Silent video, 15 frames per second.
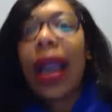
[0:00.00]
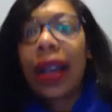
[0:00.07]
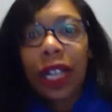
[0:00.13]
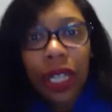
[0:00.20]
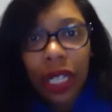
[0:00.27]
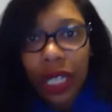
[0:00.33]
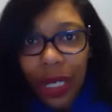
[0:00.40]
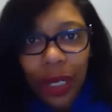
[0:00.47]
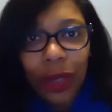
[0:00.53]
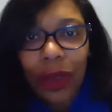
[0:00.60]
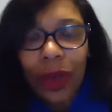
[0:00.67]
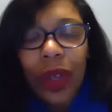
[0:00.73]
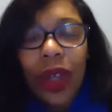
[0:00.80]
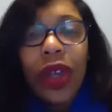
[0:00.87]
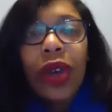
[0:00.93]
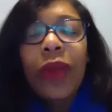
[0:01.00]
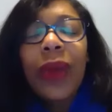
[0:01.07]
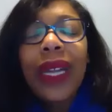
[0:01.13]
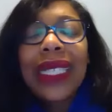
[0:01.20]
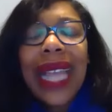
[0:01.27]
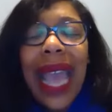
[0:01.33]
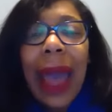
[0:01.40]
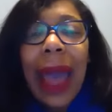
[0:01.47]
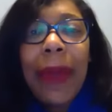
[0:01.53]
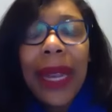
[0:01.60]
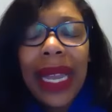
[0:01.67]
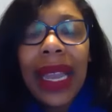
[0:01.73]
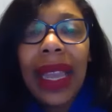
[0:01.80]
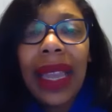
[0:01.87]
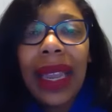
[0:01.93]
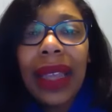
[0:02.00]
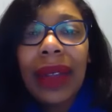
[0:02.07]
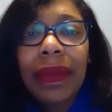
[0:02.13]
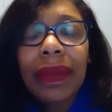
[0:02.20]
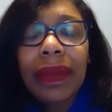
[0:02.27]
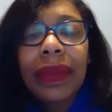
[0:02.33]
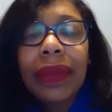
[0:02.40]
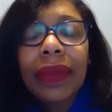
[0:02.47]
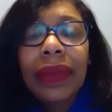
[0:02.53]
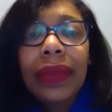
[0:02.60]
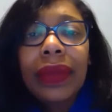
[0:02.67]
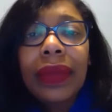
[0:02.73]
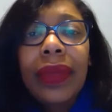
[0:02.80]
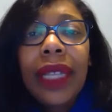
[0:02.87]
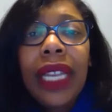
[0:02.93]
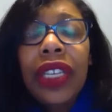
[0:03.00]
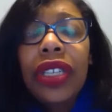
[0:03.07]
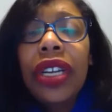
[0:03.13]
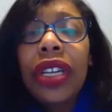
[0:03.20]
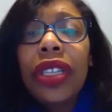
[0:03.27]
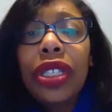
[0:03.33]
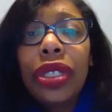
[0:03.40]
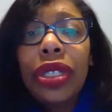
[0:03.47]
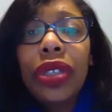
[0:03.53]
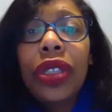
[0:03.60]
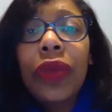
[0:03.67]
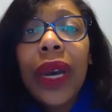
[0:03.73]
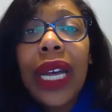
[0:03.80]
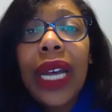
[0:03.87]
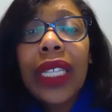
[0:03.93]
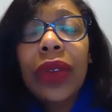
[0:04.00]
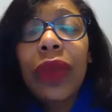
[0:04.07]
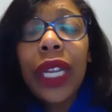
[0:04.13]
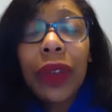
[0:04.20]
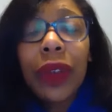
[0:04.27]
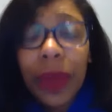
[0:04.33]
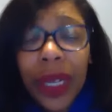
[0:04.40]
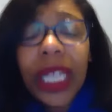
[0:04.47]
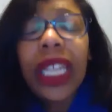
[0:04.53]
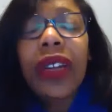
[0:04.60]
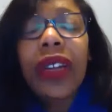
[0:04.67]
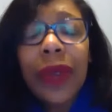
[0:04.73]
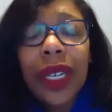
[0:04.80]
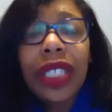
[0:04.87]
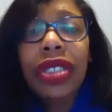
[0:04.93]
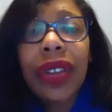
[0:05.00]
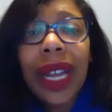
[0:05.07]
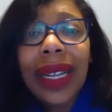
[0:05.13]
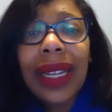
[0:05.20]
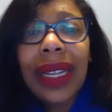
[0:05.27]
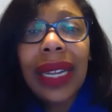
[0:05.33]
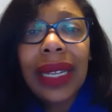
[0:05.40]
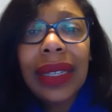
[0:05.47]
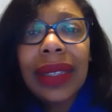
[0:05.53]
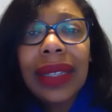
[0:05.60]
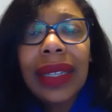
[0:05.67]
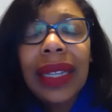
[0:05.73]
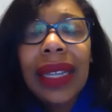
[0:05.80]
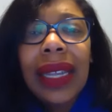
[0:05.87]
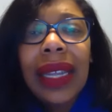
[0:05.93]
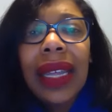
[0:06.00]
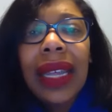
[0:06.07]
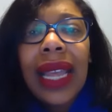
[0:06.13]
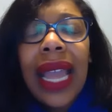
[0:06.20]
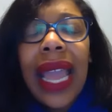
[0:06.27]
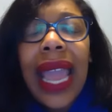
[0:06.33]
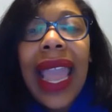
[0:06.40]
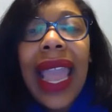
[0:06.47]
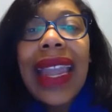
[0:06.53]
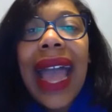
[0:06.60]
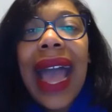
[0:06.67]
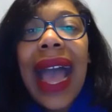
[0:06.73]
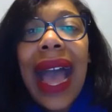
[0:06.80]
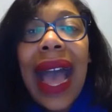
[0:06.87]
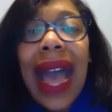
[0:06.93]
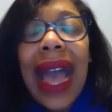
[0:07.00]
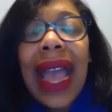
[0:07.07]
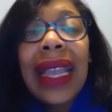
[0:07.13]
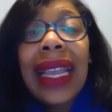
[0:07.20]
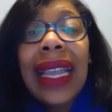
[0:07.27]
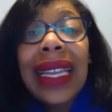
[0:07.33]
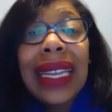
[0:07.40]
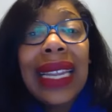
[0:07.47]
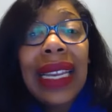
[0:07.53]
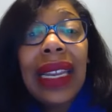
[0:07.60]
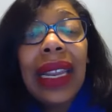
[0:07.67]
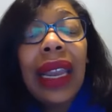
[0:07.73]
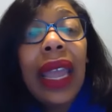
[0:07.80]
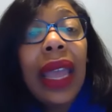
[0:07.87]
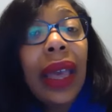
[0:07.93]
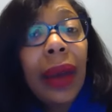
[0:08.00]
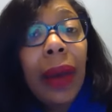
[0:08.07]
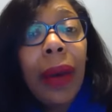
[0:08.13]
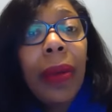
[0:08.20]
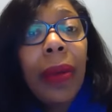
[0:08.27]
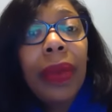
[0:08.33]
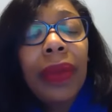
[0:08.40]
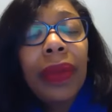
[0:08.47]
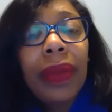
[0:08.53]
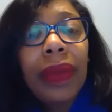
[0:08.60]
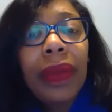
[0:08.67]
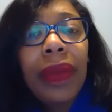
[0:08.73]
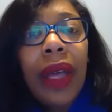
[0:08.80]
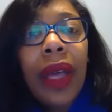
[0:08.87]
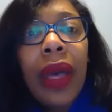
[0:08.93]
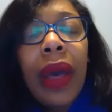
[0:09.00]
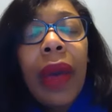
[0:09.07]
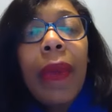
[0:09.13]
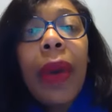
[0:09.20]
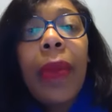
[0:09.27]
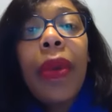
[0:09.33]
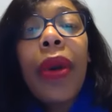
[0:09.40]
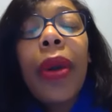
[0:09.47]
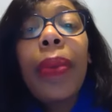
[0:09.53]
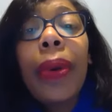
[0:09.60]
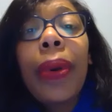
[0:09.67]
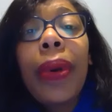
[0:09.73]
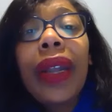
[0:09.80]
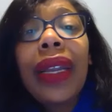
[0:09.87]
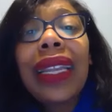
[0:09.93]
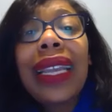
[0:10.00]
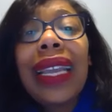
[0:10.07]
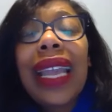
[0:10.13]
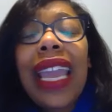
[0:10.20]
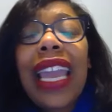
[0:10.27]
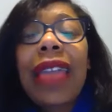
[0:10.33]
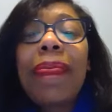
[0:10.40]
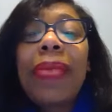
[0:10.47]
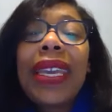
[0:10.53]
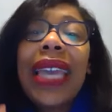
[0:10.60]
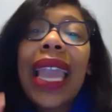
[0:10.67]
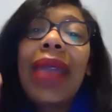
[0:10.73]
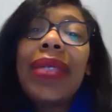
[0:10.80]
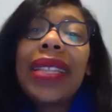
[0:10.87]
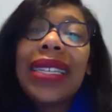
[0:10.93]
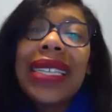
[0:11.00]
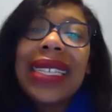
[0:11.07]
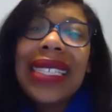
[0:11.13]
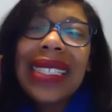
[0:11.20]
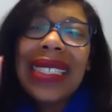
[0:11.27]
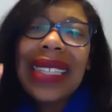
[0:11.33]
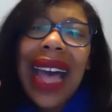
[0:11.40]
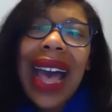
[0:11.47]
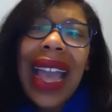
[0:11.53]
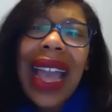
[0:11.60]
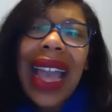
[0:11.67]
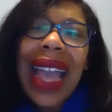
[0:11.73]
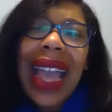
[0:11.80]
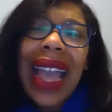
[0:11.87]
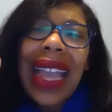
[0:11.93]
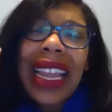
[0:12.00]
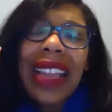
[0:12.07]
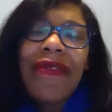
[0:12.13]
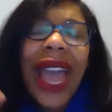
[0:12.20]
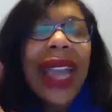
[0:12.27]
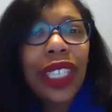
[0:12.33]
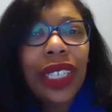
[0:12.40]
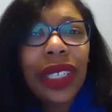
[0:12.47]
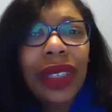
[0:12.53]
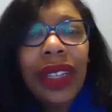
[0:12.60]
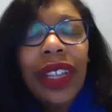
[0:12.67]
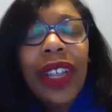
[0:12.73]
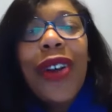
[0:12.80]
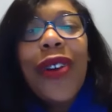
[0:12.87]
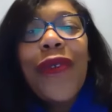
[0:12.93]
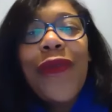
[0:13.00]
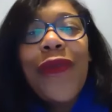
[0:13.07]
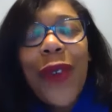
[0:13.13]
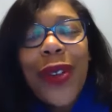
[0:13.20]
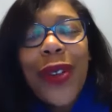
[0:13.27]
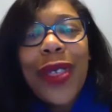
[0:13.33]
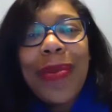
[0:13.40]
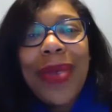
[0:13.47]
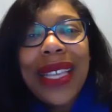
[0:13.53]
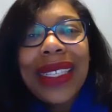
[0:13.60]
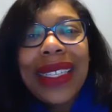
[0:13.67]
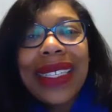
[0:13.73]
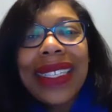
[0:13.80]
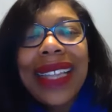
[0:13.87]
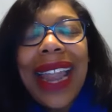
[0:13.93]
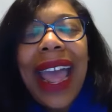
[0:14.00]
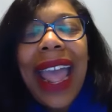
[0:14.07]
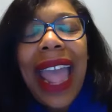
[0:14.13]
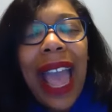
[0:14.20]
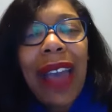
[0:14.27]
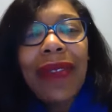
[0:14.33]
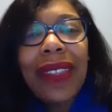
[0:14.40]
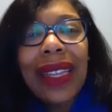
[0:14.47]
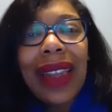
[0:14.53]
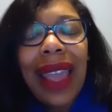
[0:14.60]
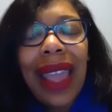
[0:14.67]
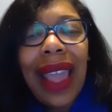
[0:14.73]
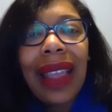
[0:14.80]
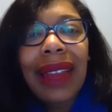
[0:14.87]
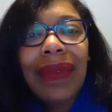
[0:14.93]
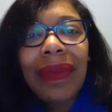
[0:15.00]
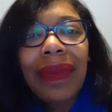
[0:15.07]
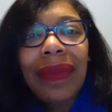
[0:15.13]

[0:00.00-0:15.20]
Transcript: clue what's happening in it. The truth was, we really were struggling, and I needed help. But more importantly, it became the deciding factor for the business that I have today.